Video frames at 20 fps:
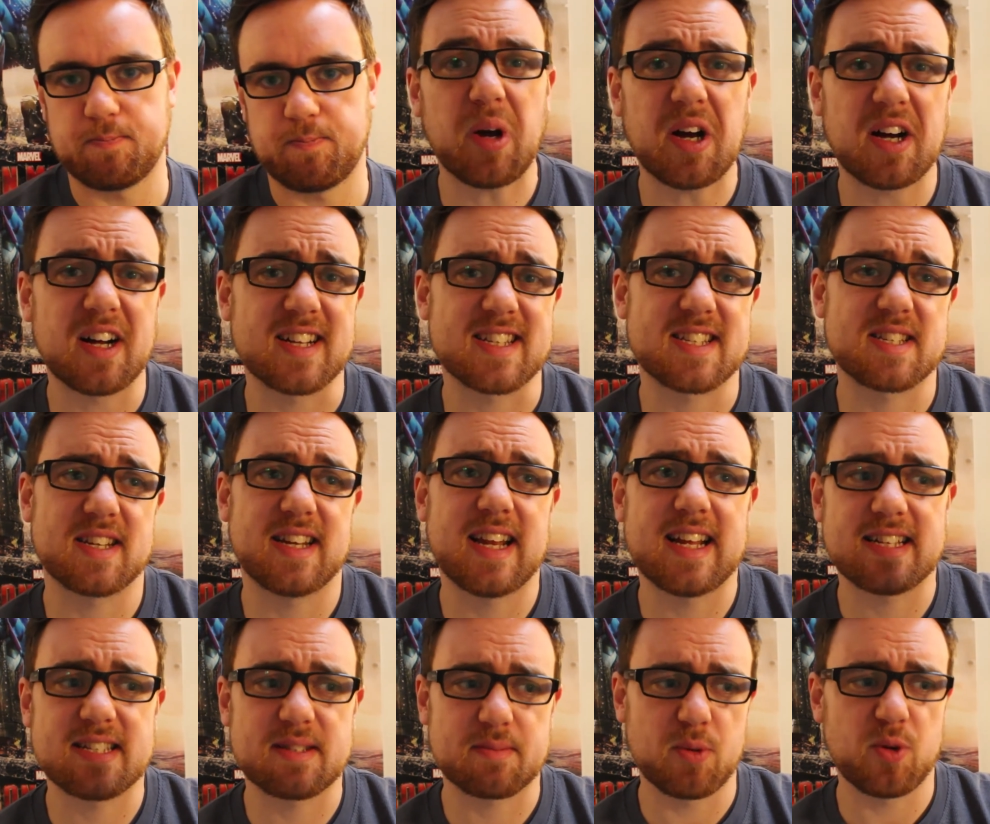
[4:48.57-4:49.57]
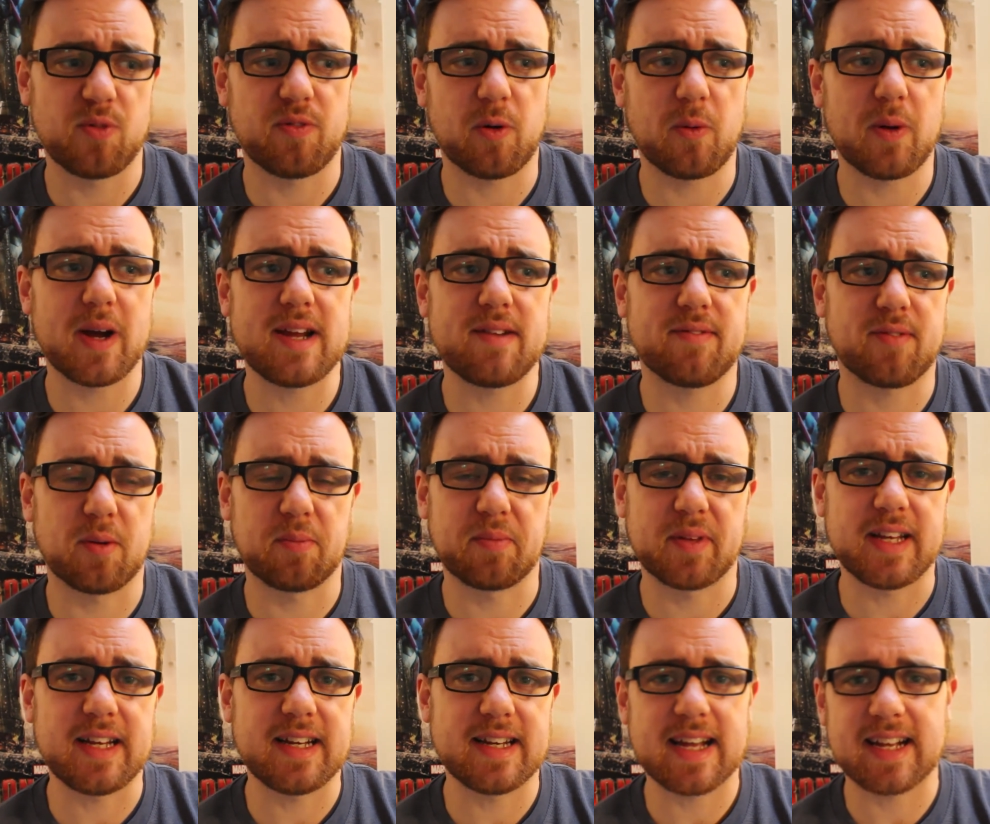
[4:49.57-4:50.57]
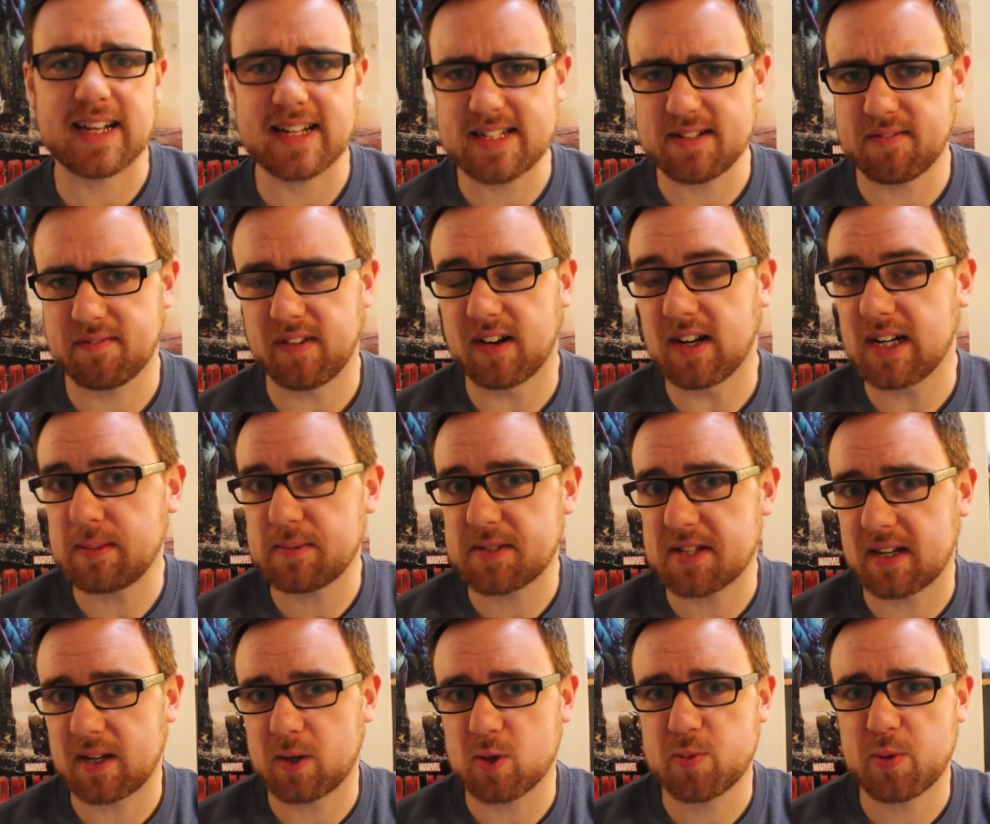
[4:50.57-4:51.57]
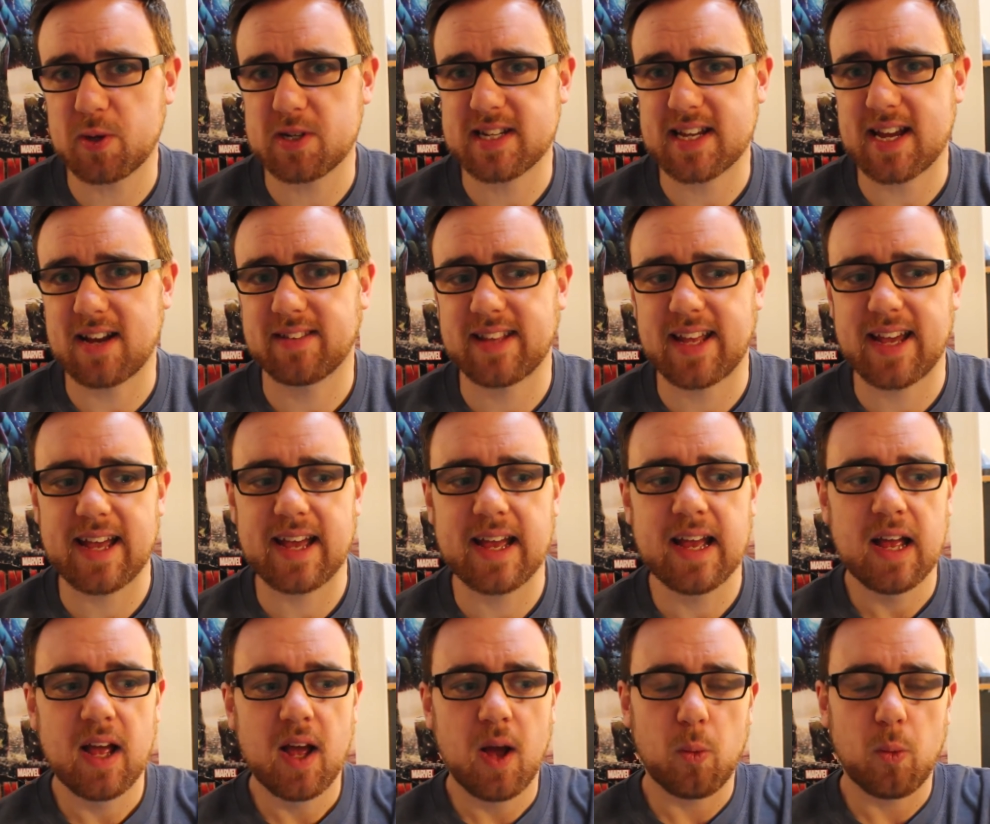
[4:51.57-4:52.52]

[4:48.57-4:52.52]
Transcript: But let's move away from the negative vibes that I was putting out there